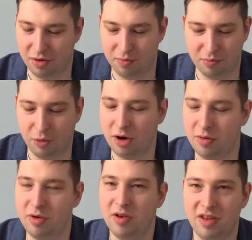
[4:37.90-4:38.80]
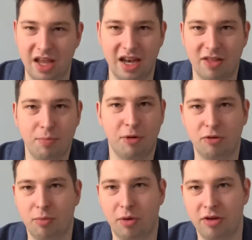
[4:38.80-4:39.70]
One thing that's
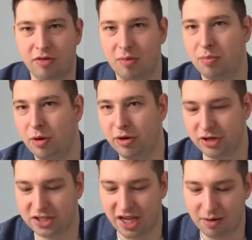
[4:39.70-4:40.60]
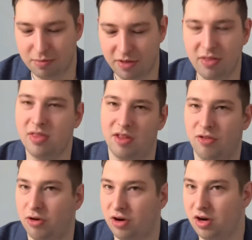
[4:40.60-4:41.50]
possible is employer statement, that
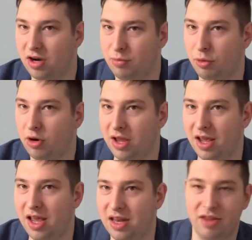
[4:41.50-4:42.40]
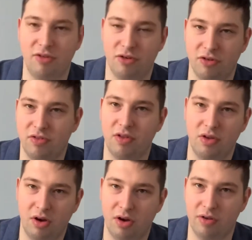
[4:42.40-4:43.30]
you're working and that you're just
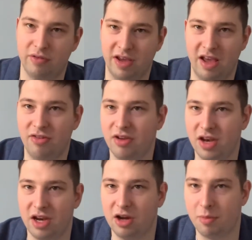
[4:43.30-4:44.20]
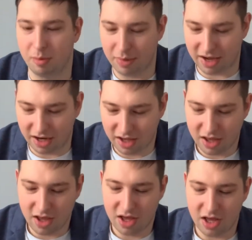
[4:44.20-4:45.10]
on vacation and coming back.
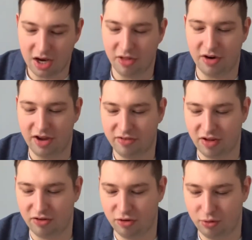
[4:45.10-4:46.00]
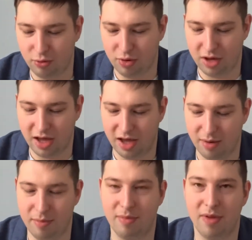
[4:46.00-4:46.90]
Another is that you
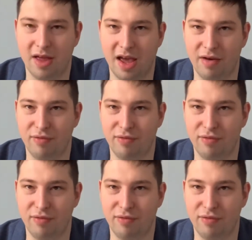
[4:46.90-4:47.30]
have